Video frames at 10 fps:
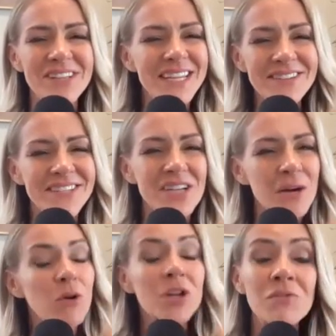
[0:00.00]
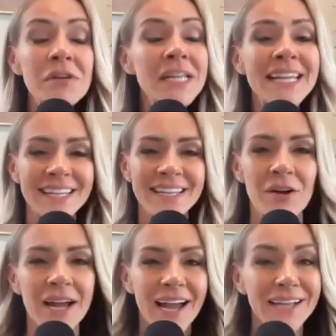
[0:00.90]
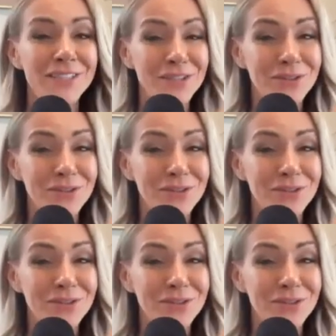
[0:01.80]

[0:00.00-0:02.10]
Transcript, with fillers: Like, good job. What do you need? You know, I, I do,